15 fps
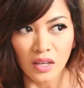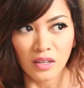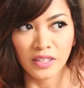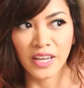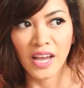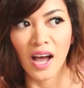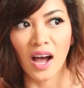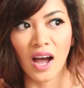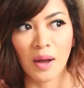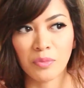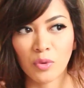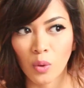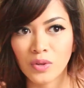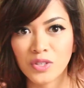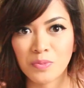yeah, I'm
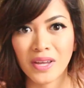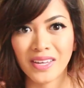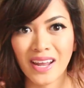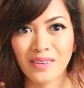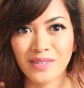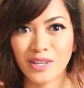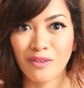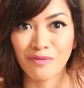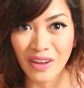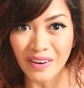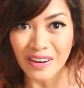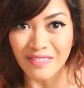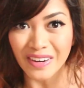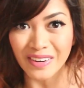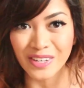going to be announcing it
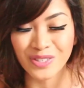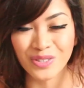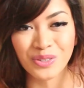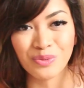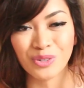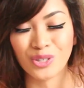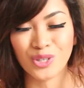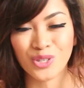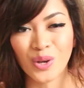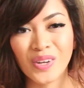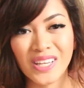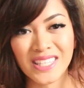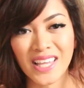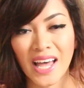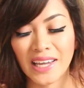very, very soon, which is so
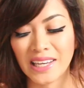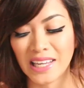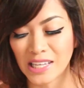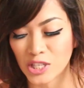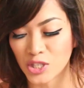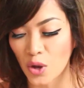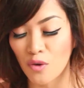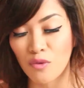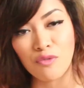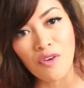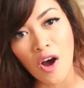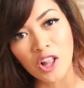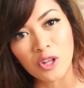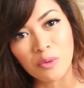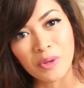exciting. So
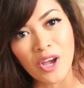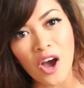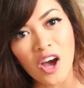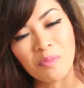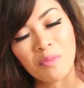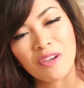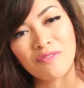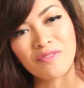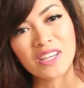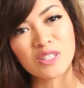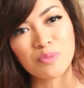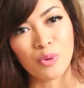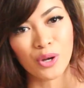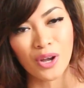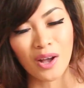follow me on my Facebook.